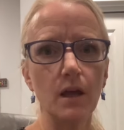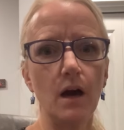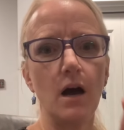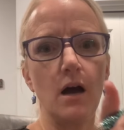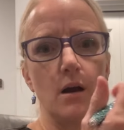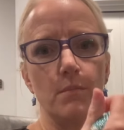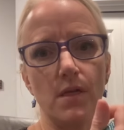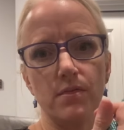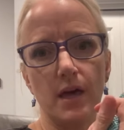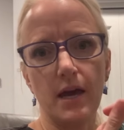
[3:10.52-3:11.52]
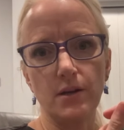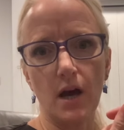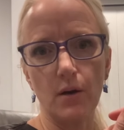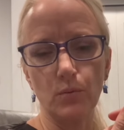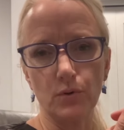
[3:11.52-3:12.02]
then
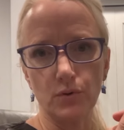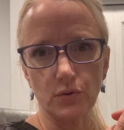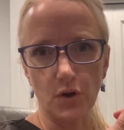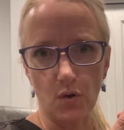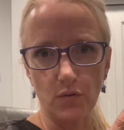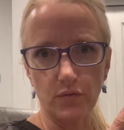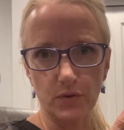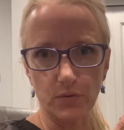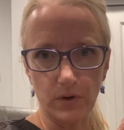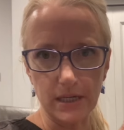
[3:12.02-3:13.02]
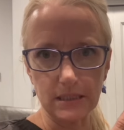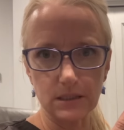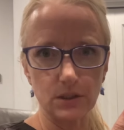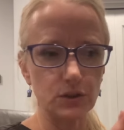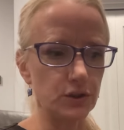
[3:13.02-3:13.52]
I will go for the
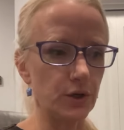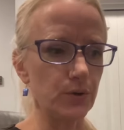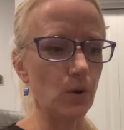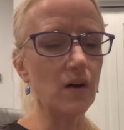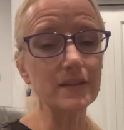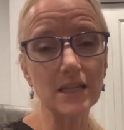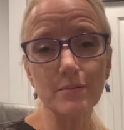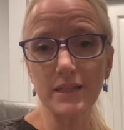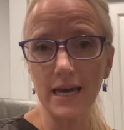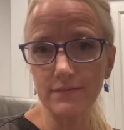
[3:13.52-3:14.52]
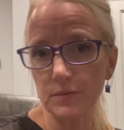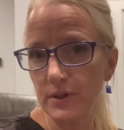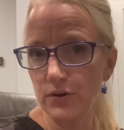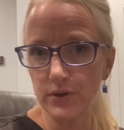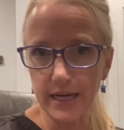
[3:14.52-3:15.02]
wrist. So oftentimes I have to be
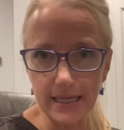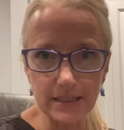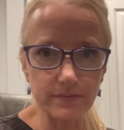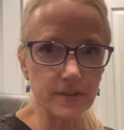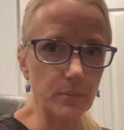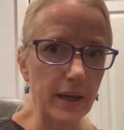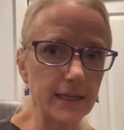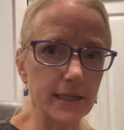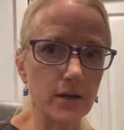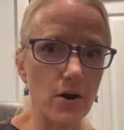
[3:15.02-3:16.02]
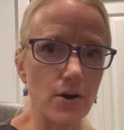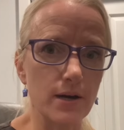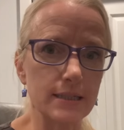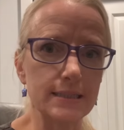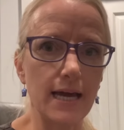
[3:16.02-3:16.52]
creative depending
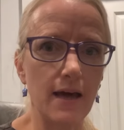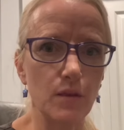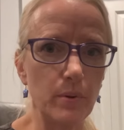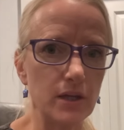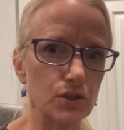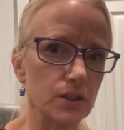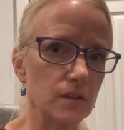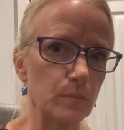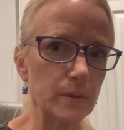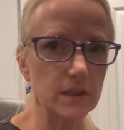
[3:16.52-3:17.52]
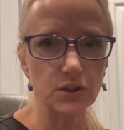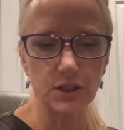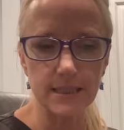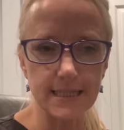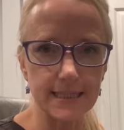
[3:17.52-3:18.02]
on how the patient is
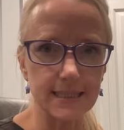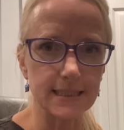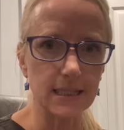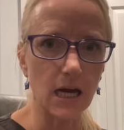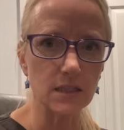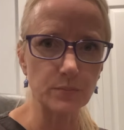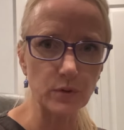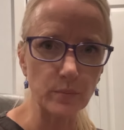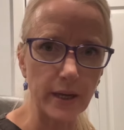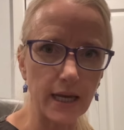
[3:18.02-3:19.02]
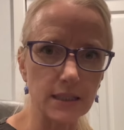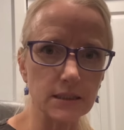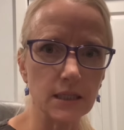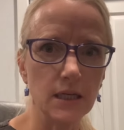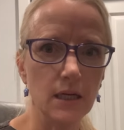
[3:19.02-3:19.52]
positioned in the hospital bed
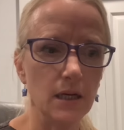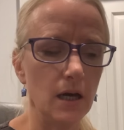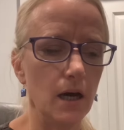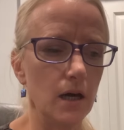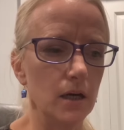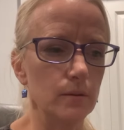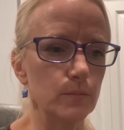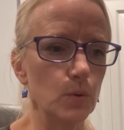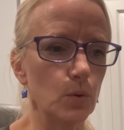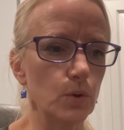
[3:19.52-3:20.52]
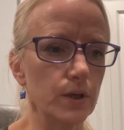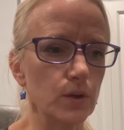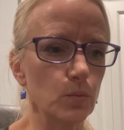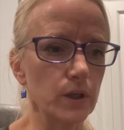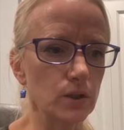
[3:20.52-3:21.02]
or in a
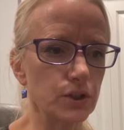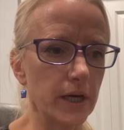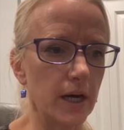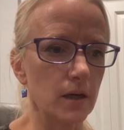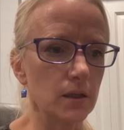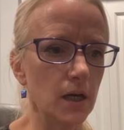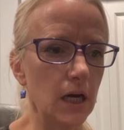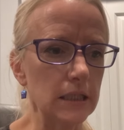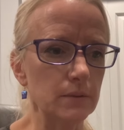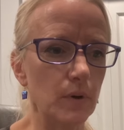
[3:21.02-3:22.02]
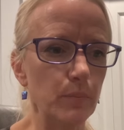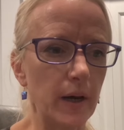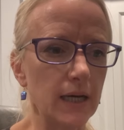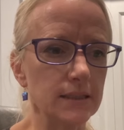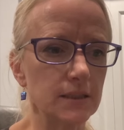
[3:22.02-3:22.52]
wheelchair,
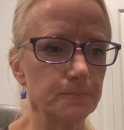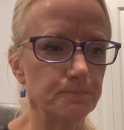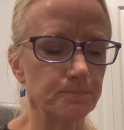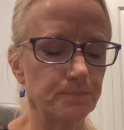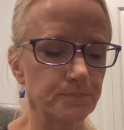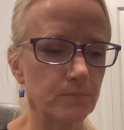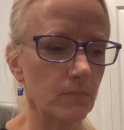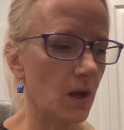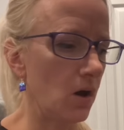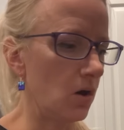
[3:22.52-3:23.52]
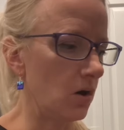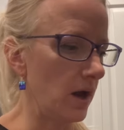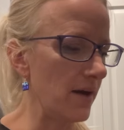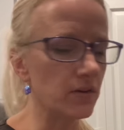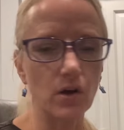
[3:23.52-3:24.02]
but
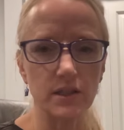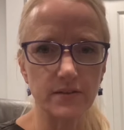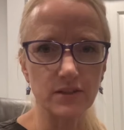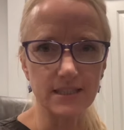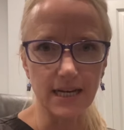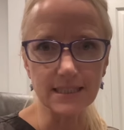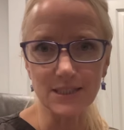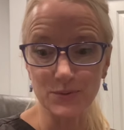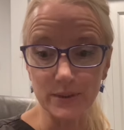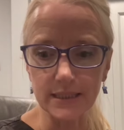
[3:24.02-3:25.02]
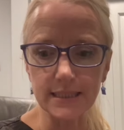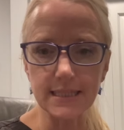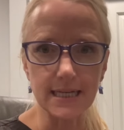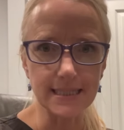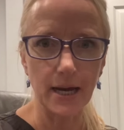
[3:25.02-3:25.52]
having all the different sizes really
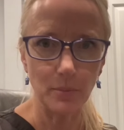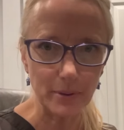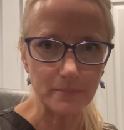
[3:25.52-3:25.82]
does help.